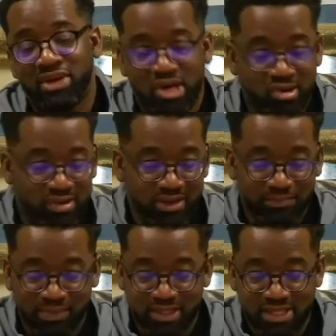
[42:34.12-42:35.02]
All right.
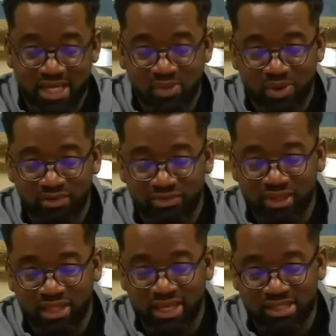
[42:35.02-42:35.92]
The takeaway for
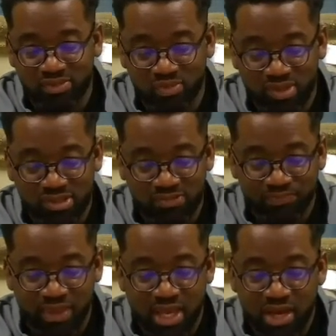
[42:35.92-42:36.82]
the lesson was
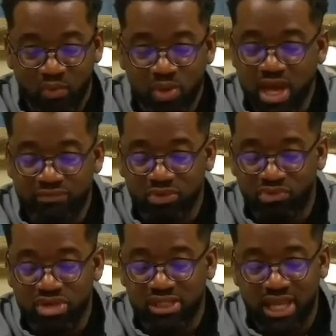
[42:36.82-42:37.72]
we have to
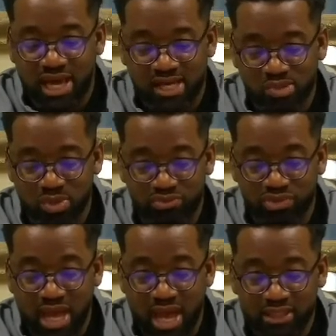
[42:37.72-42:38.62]
realize when
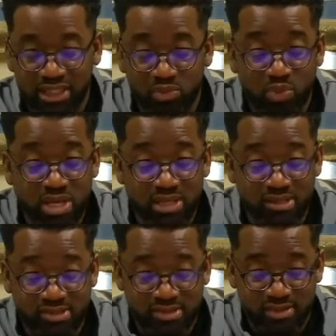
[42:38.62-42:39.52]
reality
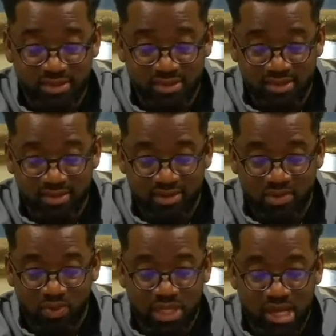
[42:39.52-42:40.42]
wins
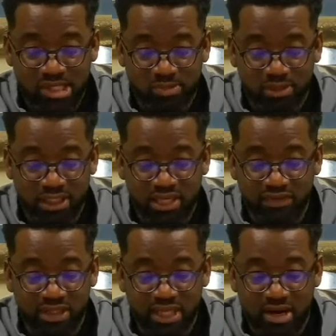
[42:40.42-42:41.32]
without us
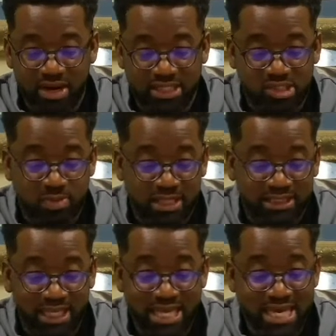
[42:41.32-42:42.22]
believing that our
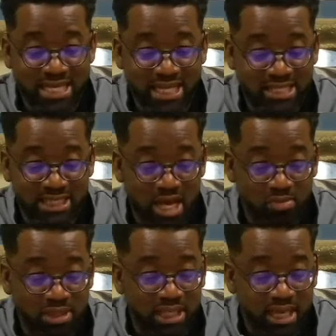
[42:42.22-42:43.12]
expected end has now
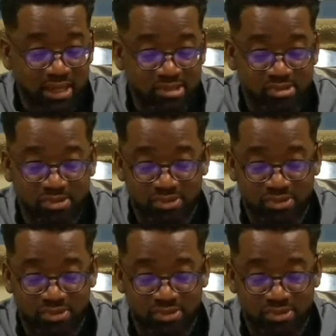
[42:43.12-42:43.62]
been canceled.